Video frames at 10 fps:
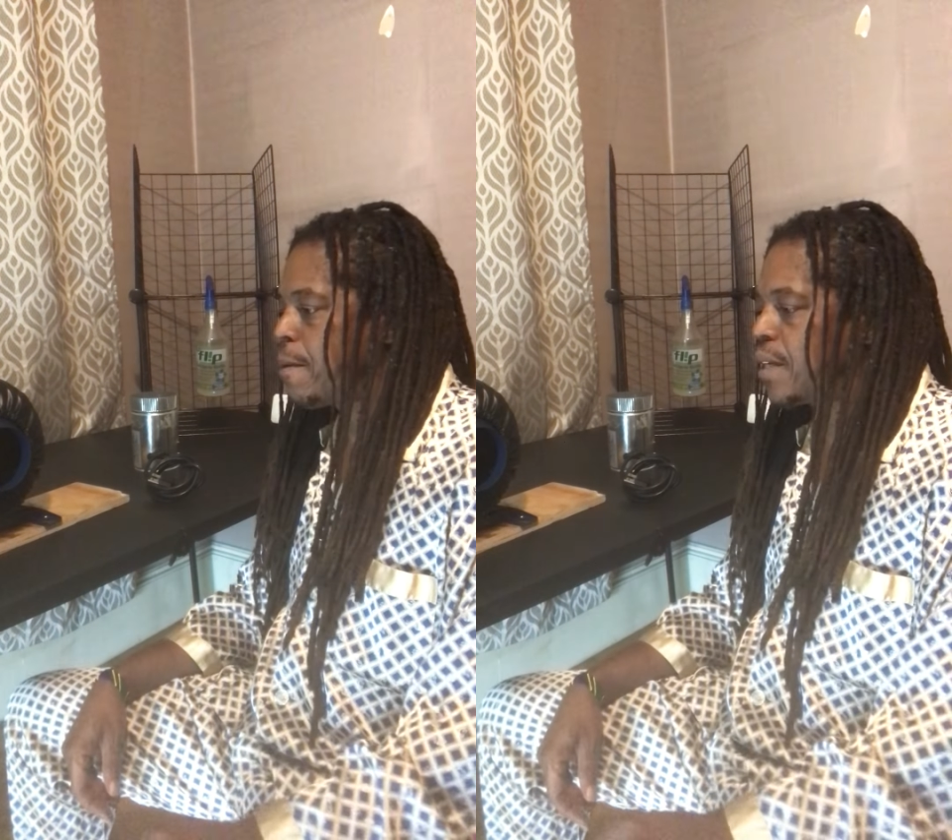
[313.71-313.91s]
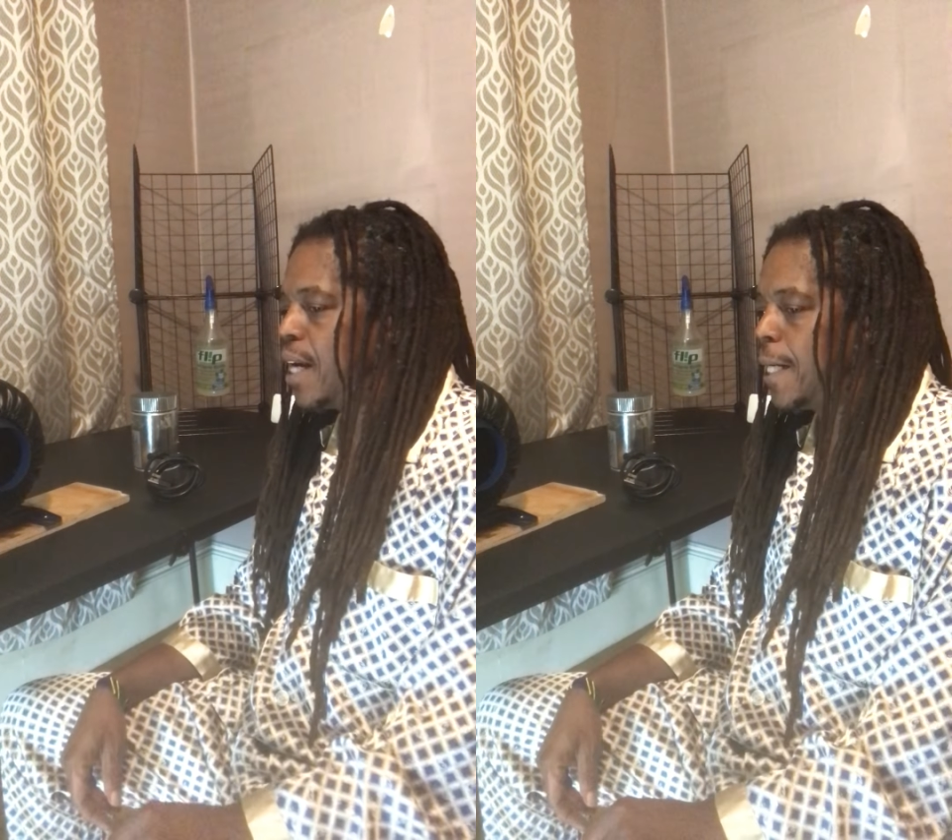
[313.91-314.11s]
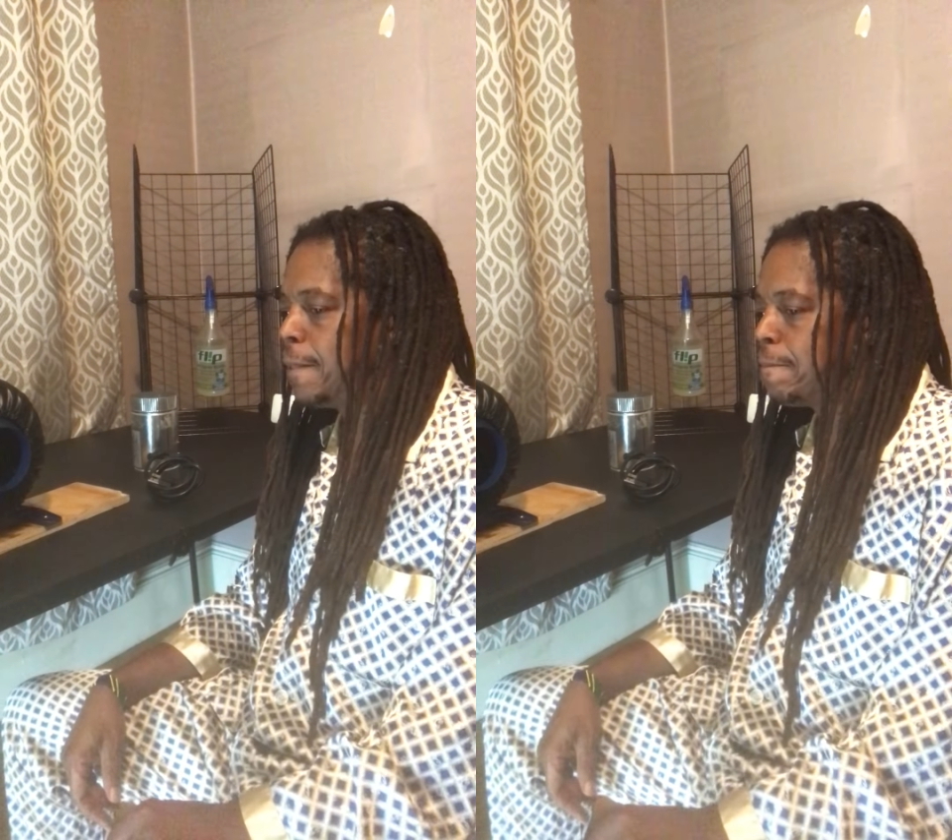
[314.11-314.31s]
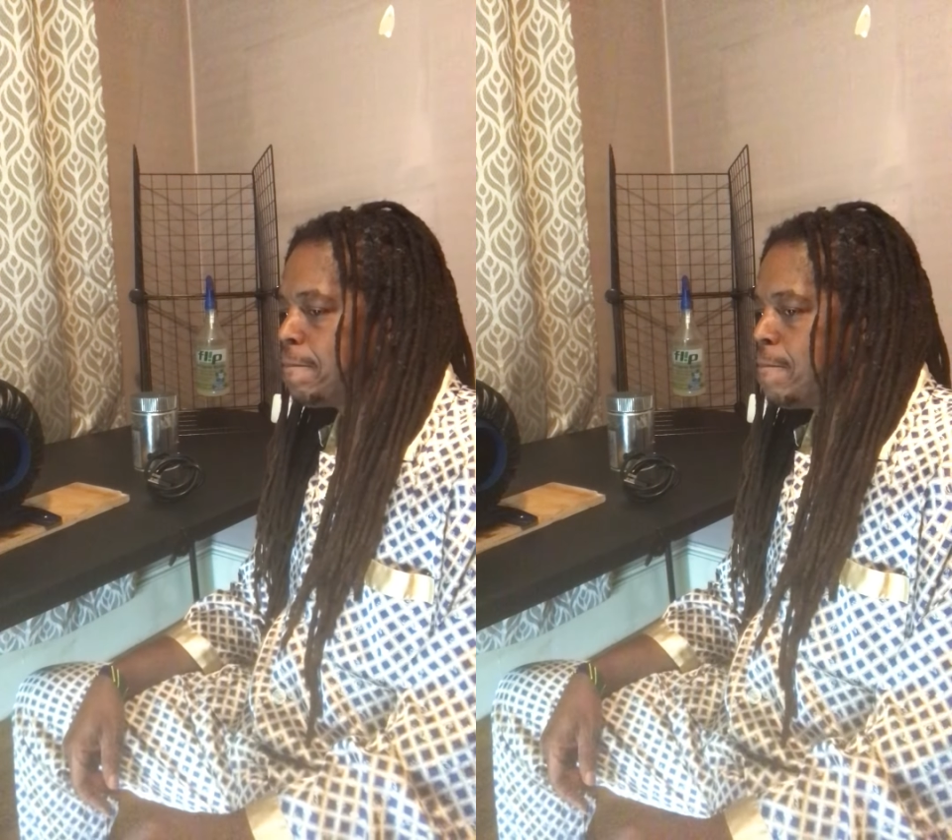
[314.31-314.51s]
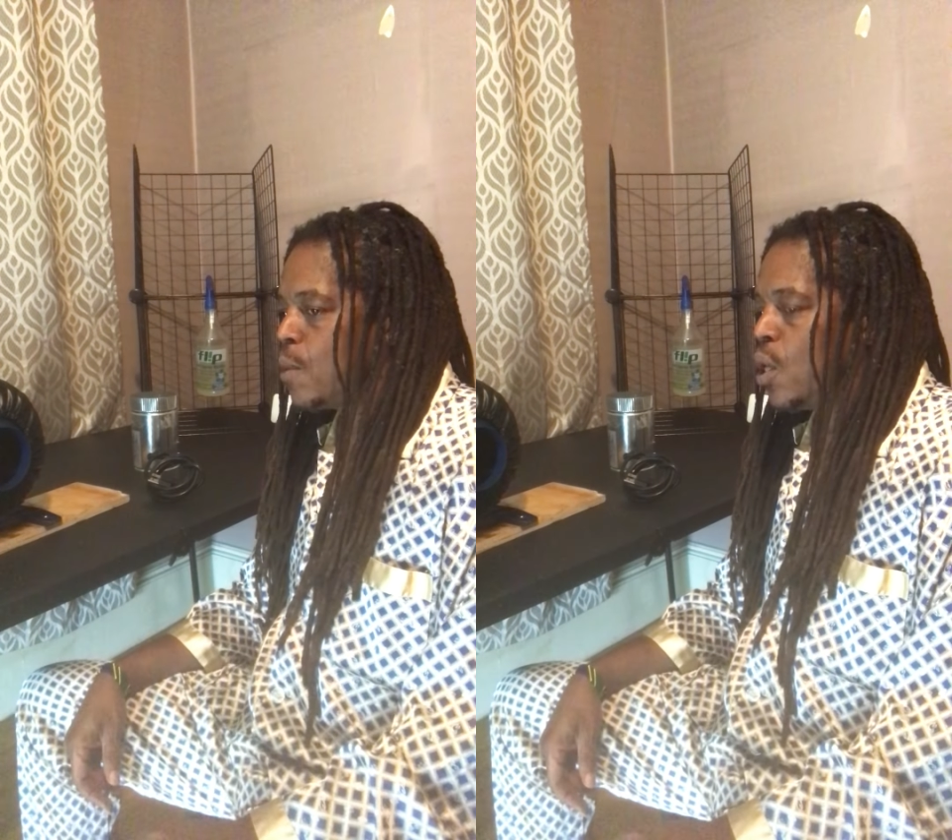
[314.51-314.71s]
Okay?
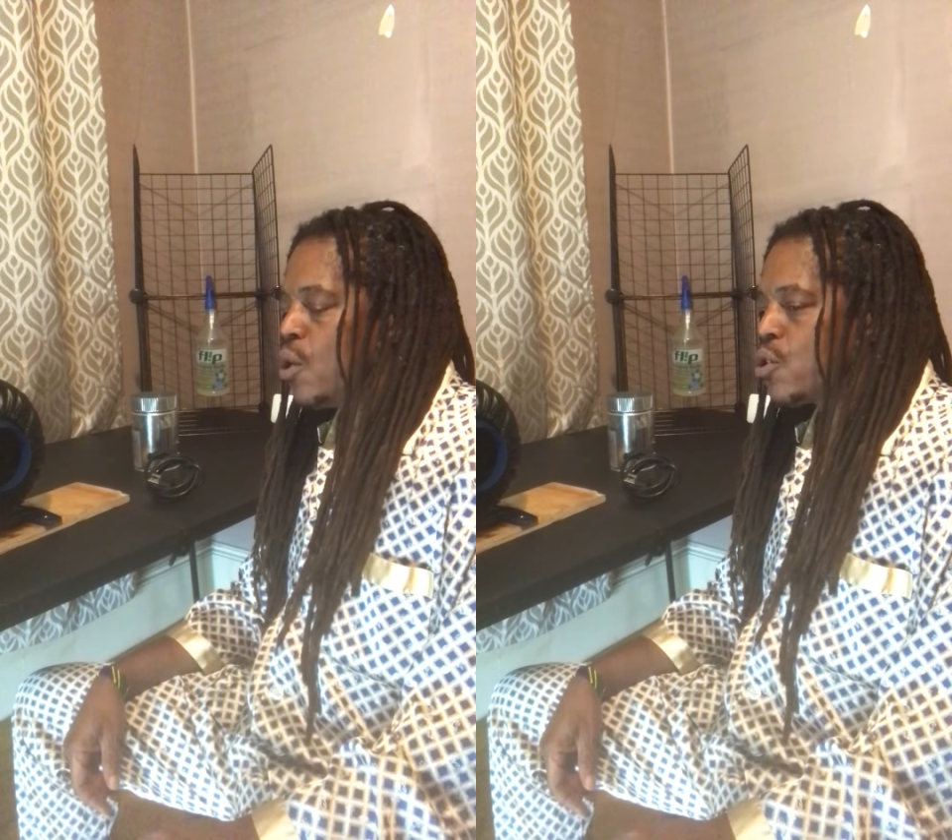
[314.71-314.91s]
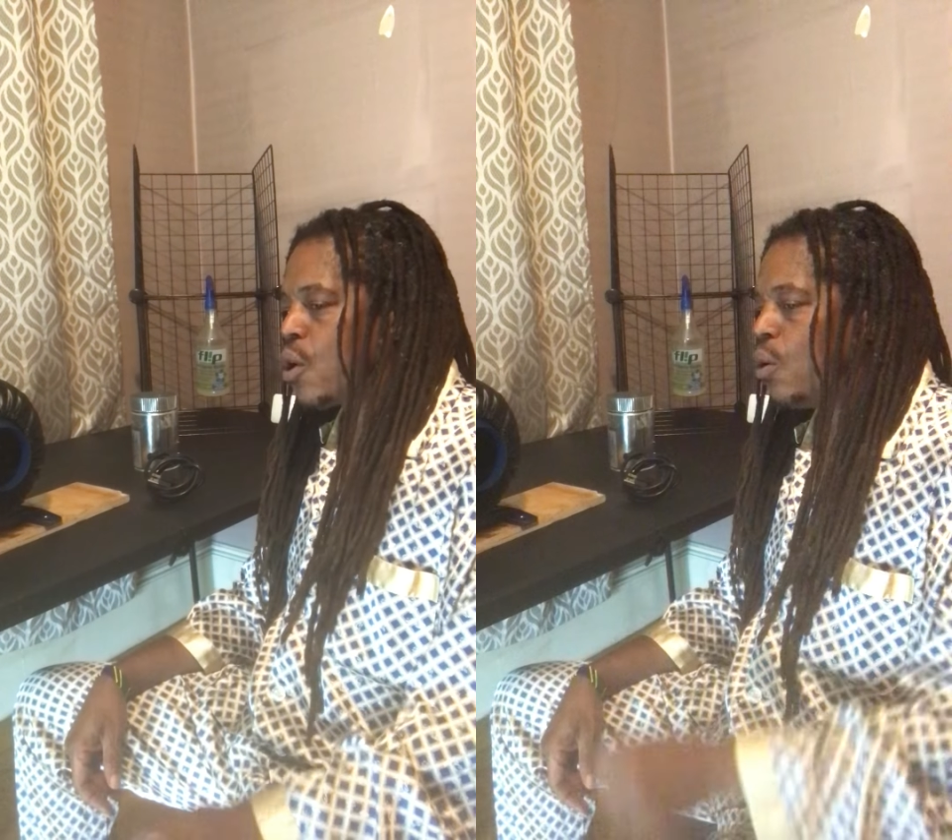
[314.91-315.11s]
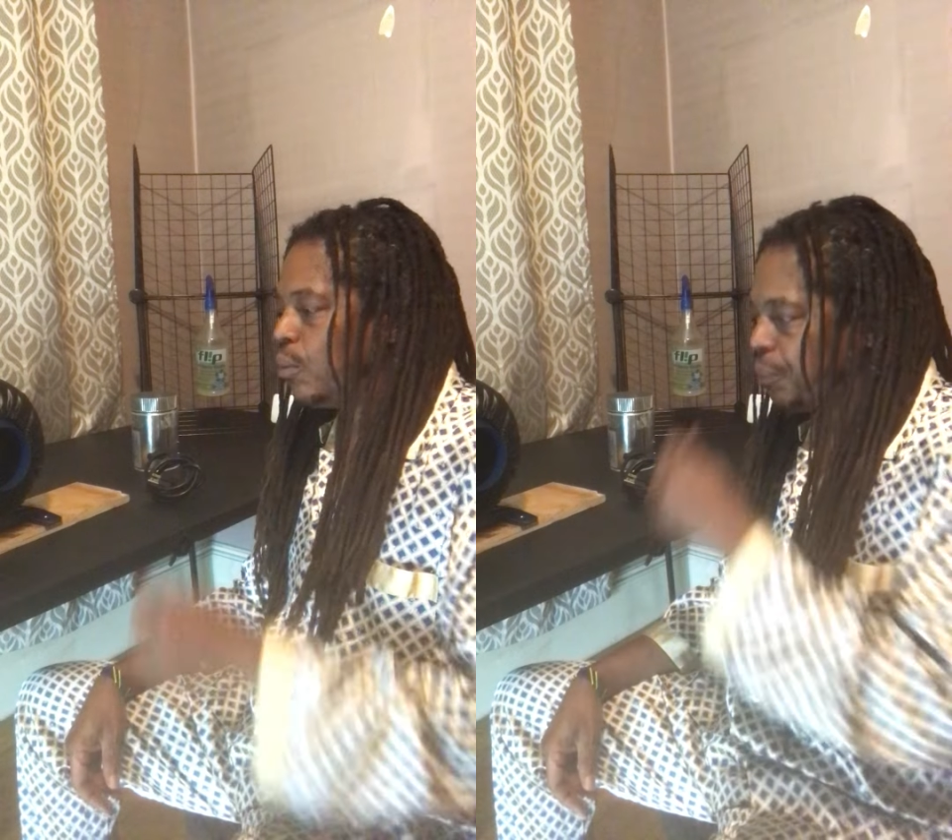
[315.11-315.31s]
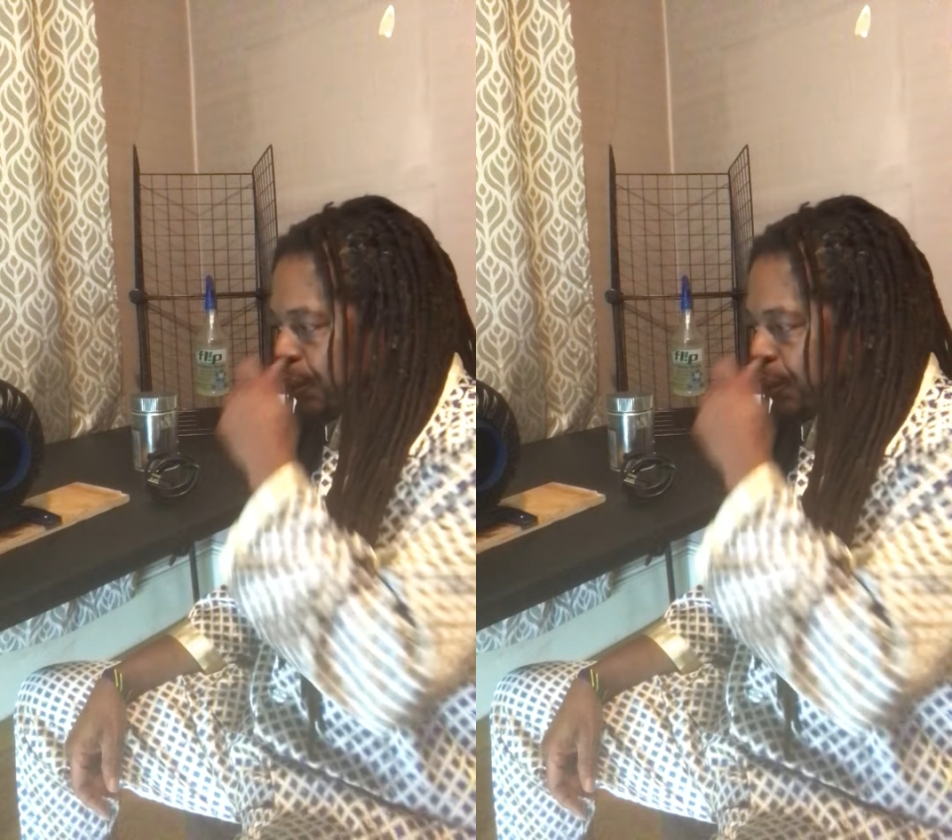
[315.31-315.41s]
So